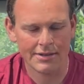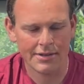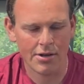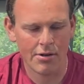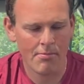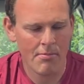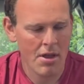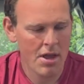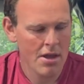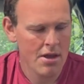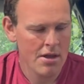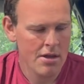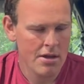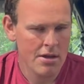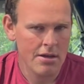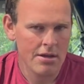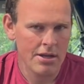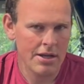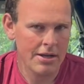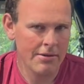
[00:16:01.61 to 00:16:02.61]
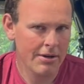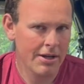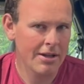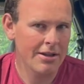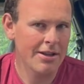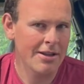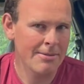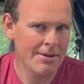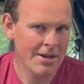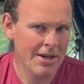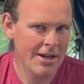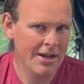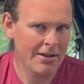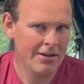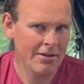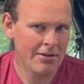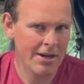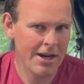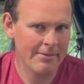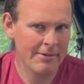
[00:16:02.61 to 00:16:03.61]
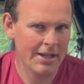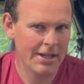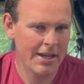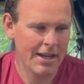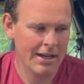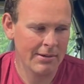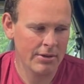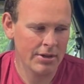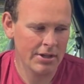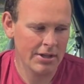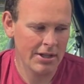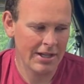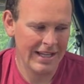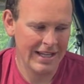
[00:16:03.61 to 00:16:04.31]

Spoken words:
So anyway, let me go grab that camera